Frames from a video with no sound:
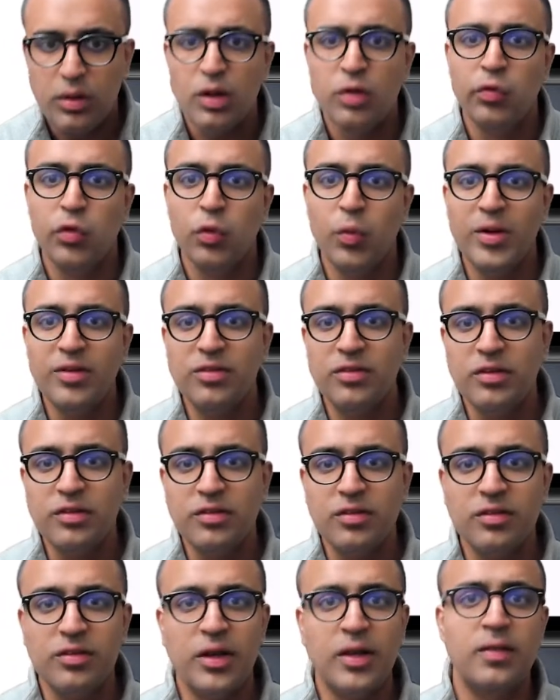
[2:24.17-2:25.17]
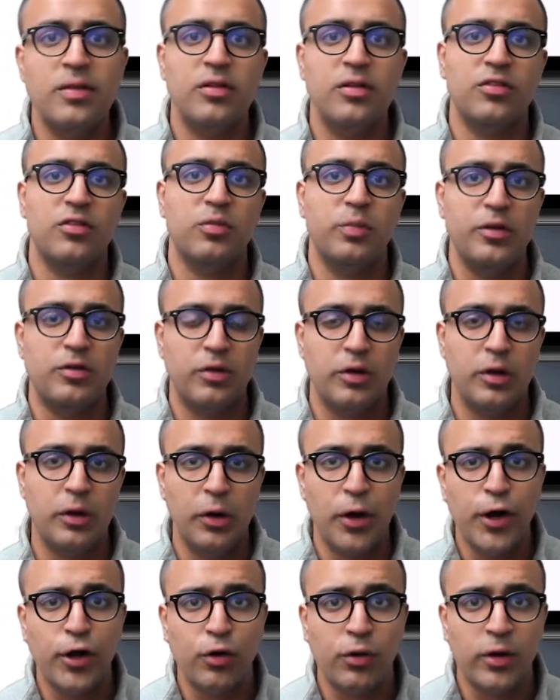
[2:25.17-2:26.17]
So once this is done, this is basically
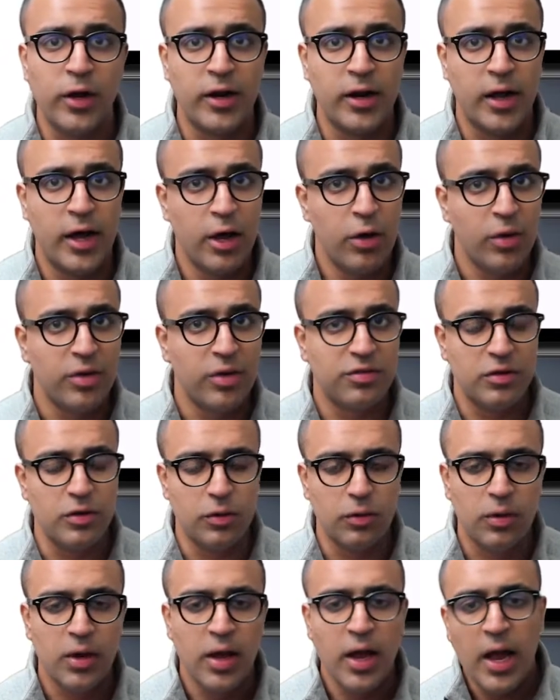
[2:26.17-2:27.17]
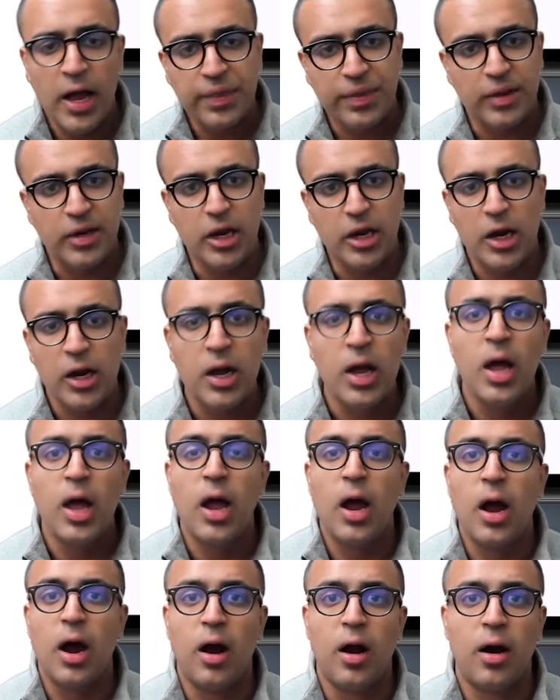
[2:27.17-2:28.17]
going to let iOS know that, hey,
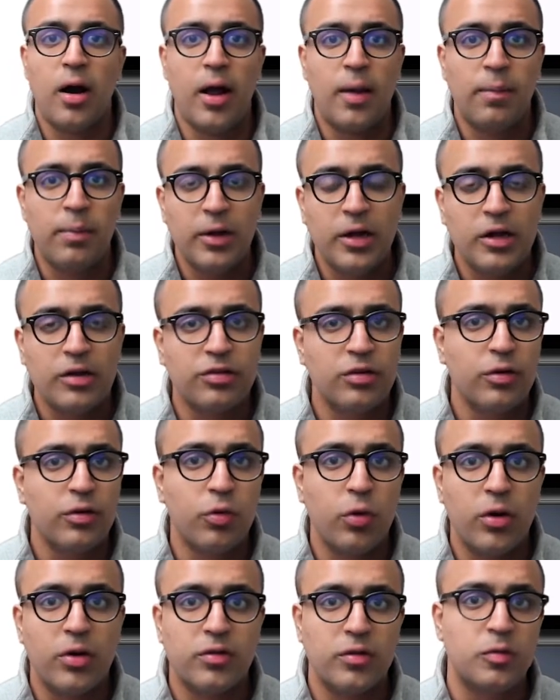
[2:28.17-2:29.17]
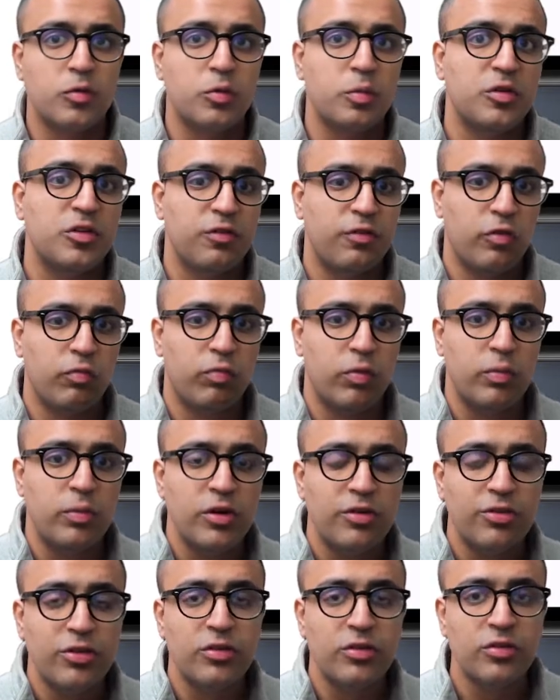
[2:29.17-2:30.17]
our application requires some specific
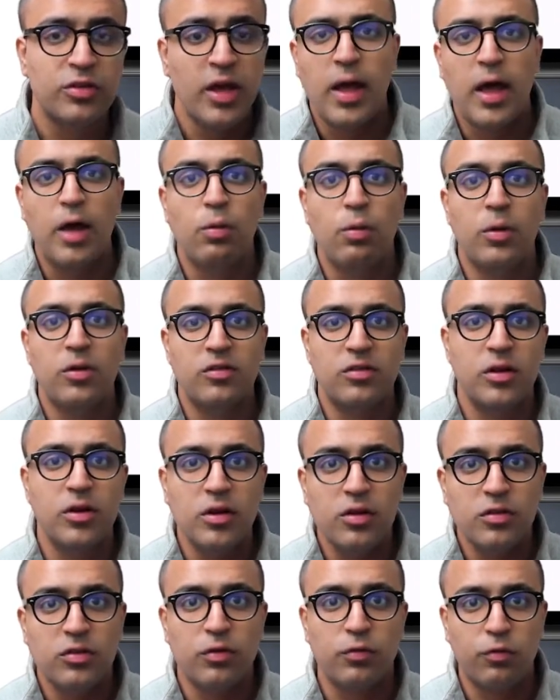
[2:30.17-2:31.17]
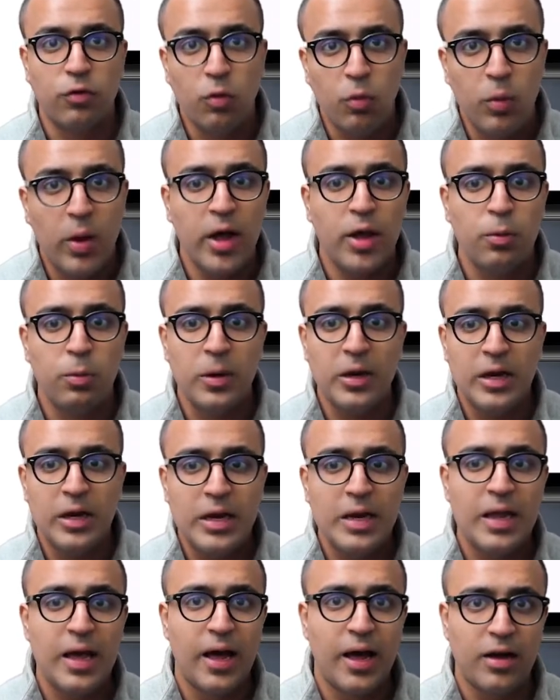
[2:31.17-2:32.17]
permissions, and what's the reason for why we
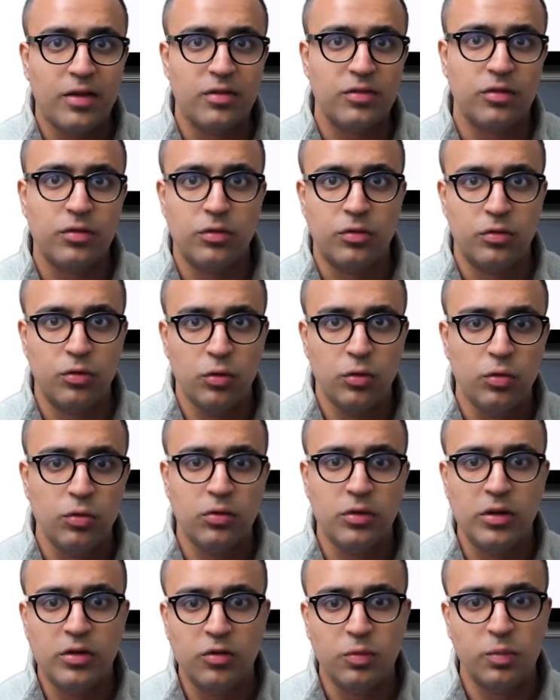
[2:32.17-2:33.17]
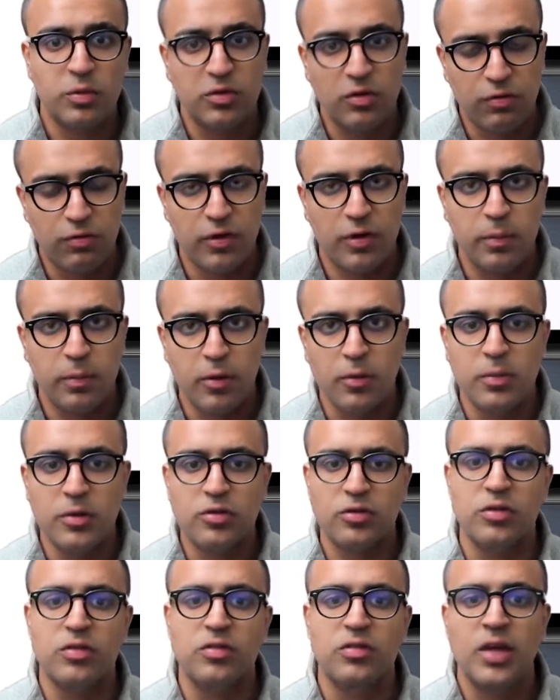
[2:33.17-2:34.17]
need access to these specific
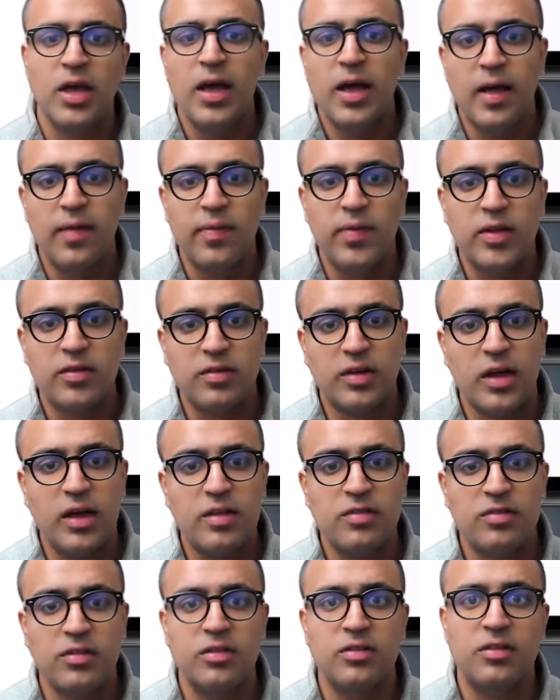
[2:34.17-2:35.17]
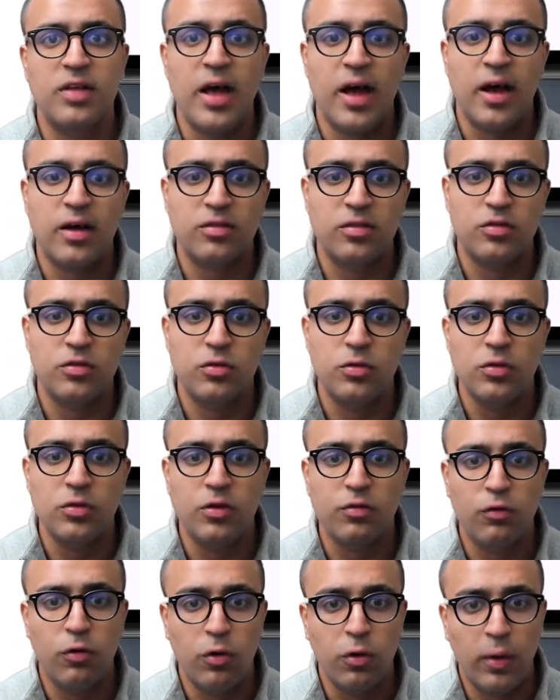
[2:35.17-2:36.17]
permissions. In this case, it's the access to the
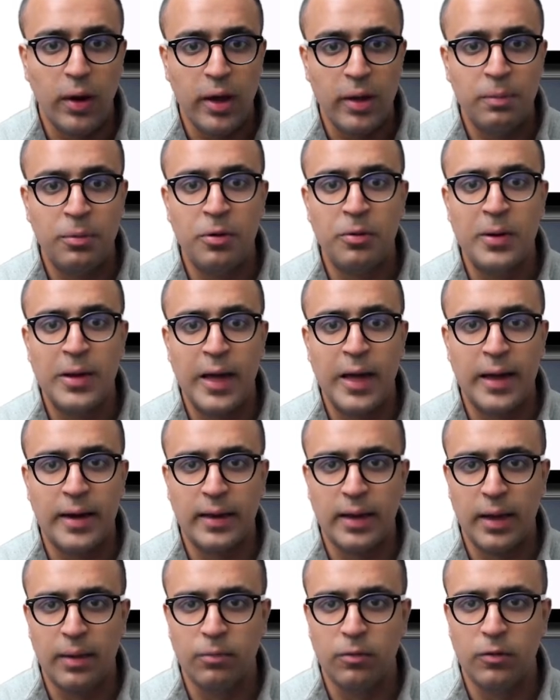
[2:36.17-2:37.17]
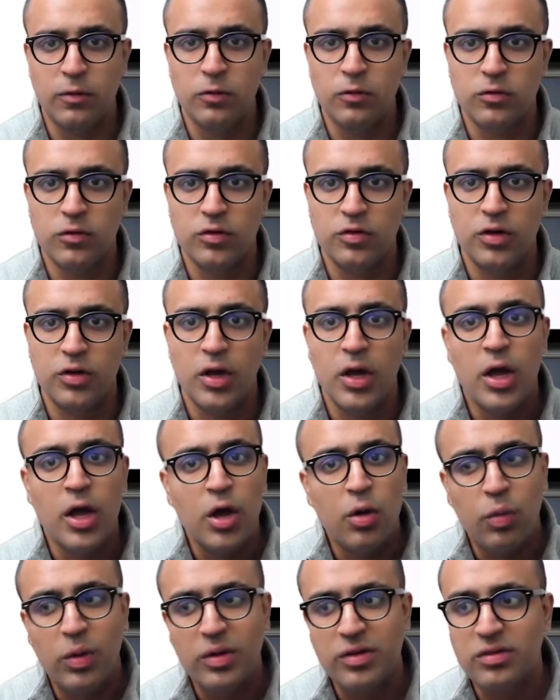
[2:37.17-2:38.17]
photo library and camera usage.
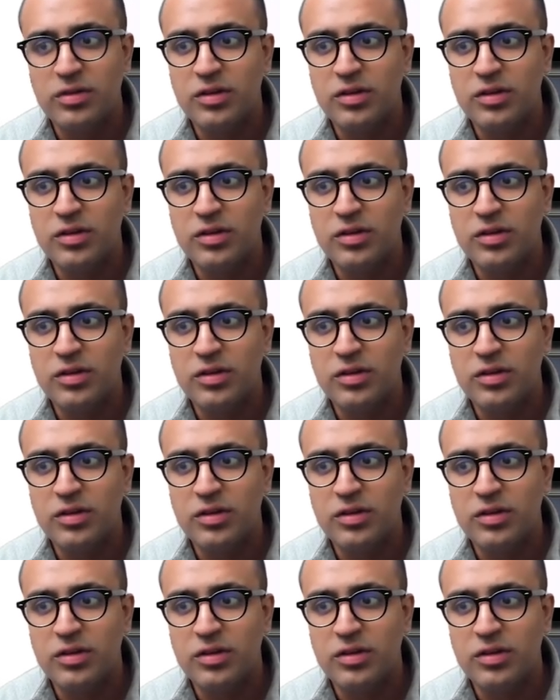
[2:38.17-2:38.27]
Once